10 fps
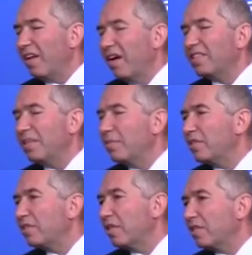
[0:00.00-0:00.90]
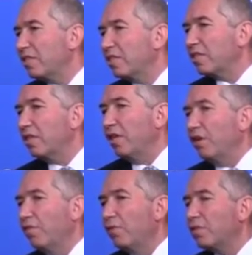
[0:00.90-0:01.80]
there are some restrictions
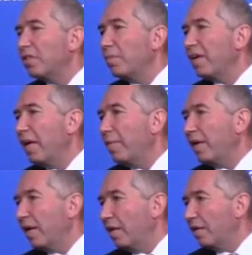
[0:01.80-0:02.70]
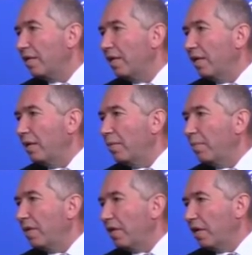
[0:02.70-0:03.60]
for some chemical
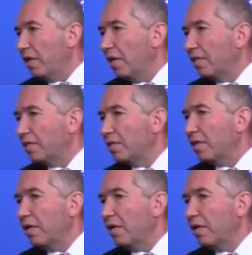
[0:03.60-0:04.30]
materials.